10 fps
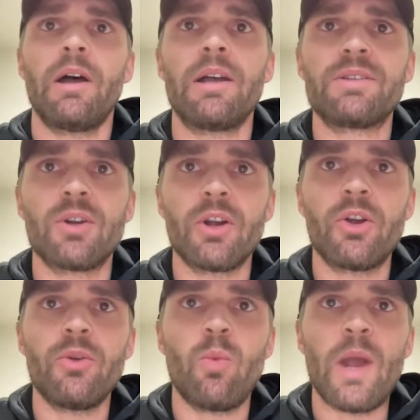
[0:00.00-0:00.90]
Is there a
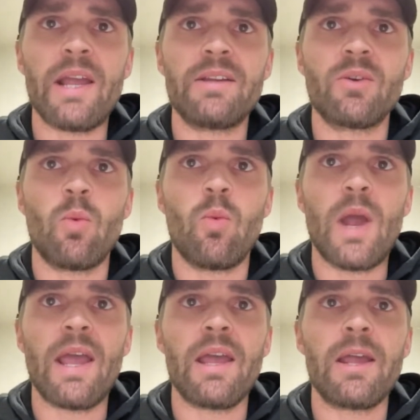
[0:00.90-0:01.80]
good way to
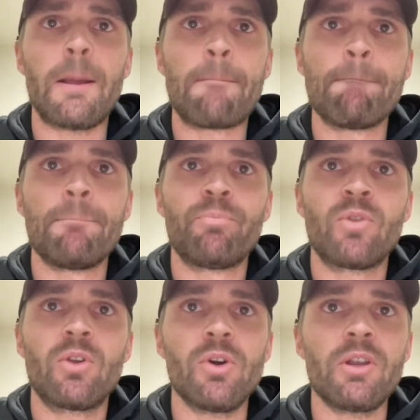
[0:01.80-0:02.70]
weigh
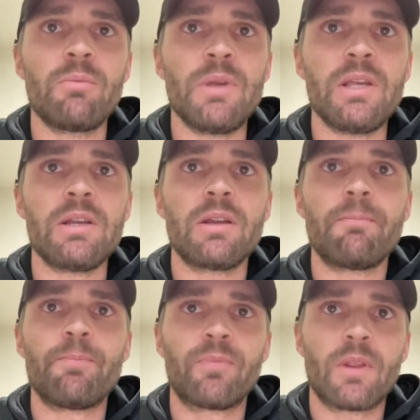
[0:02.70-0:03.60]
cooked
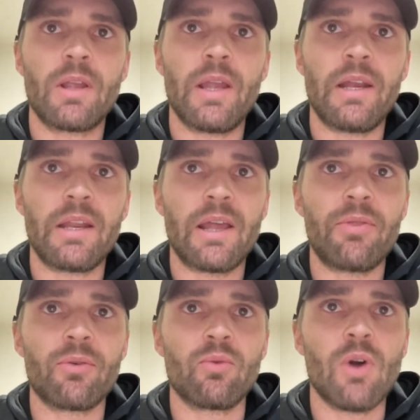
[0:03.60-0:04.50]
meat and
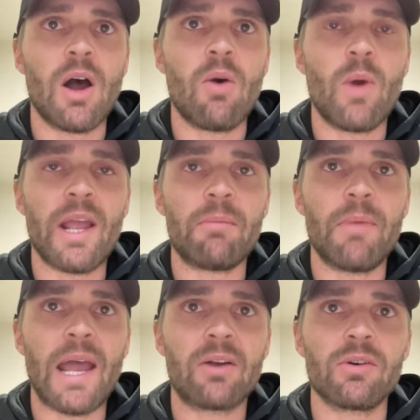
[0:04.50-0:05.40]
get the raw weight
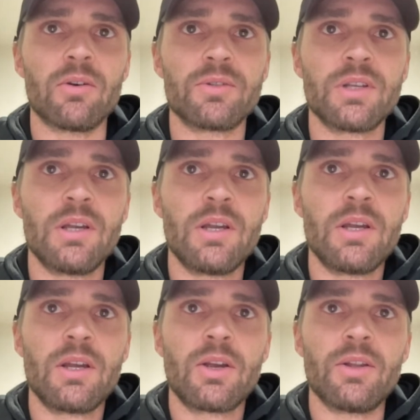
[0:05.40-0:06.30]
macros?
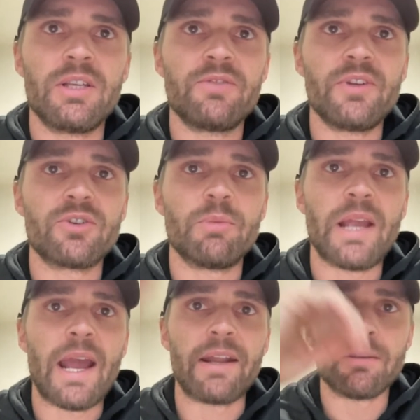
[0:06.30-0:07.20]
Could this feature
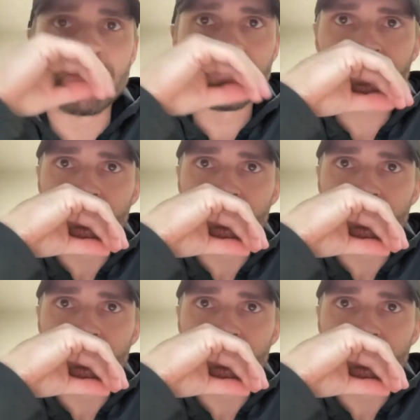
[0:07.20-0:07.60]
be added?